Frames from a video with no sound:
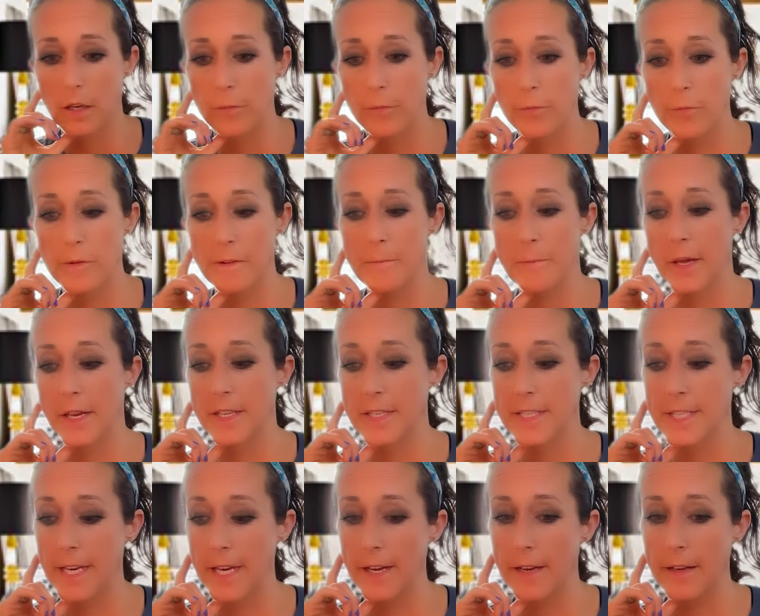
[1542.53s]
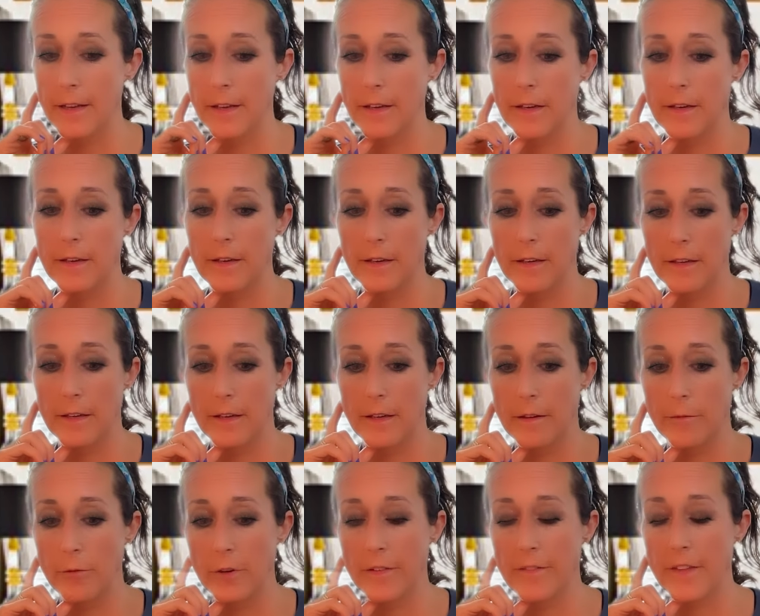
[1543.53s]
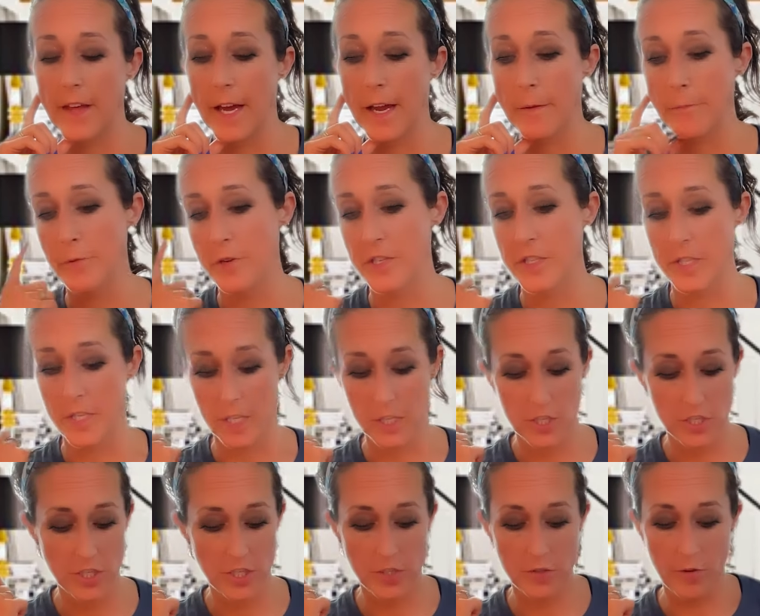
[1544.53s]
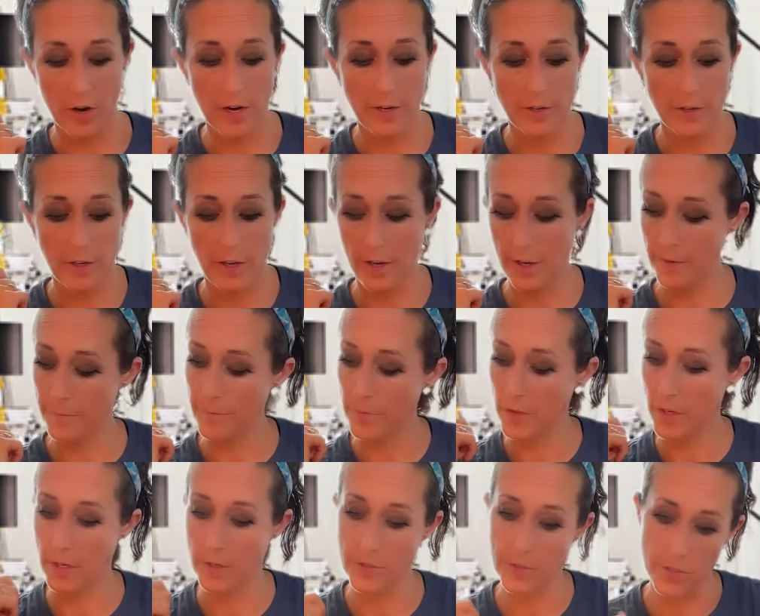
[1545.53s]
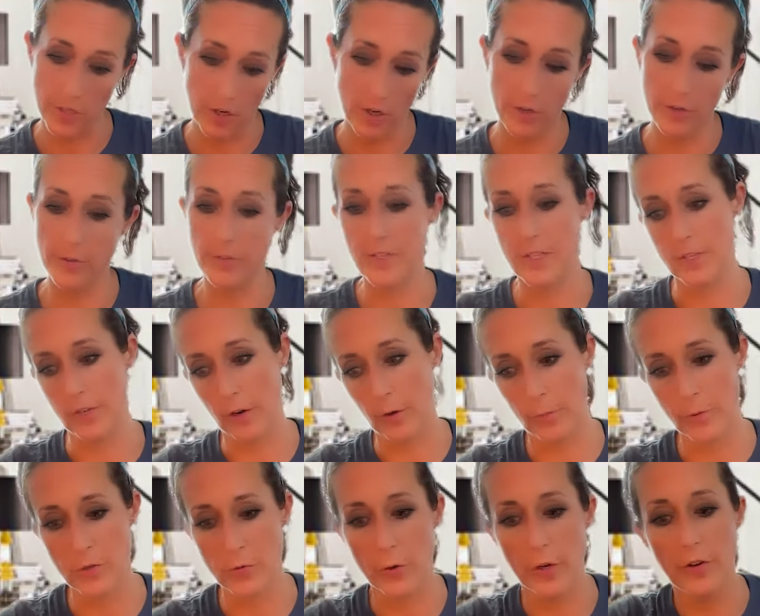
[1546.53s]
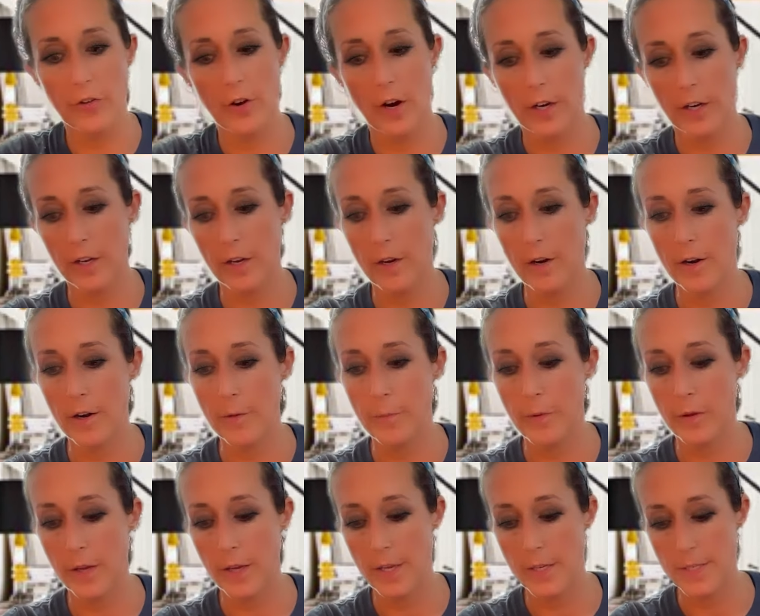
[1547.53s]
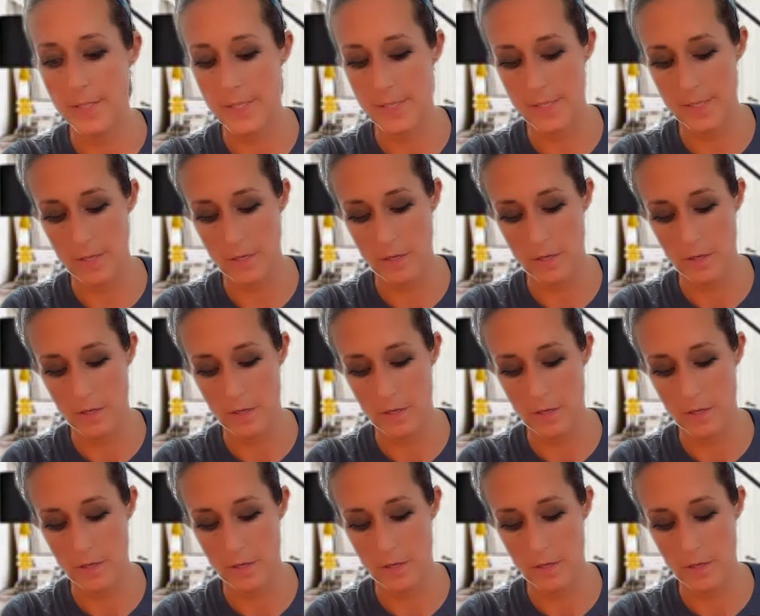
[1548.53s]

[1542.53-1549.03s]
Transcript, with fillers: Premeditated. We have the High Priestess. She's ride or die. Here's our stuck between a rock and a hard place.